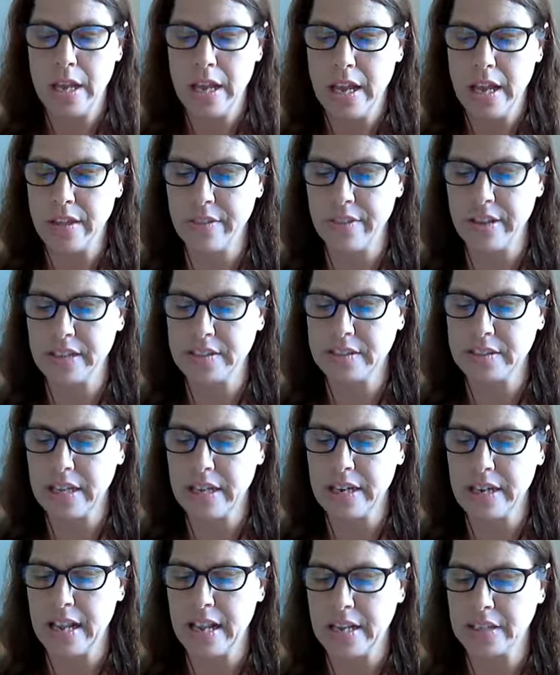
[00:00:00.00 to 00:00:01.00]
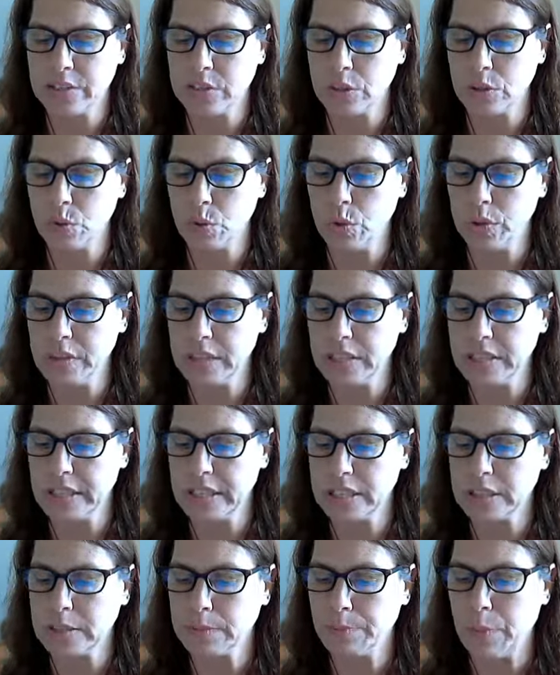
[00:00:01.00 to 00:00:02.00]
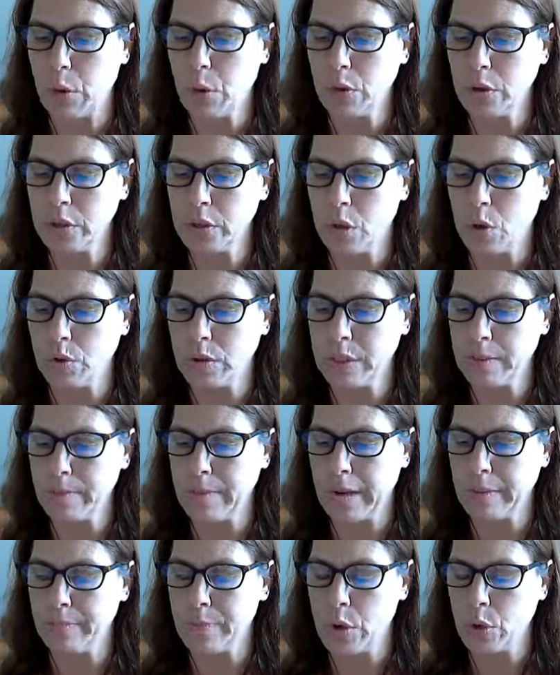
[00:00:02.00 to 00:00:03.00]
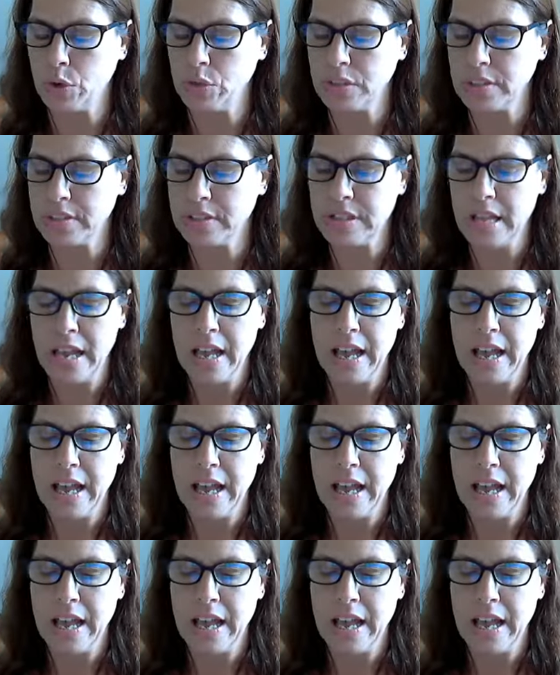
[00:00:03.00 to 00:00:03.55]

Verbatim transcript: And they said, Has the Lord indeed spoken only by Moses?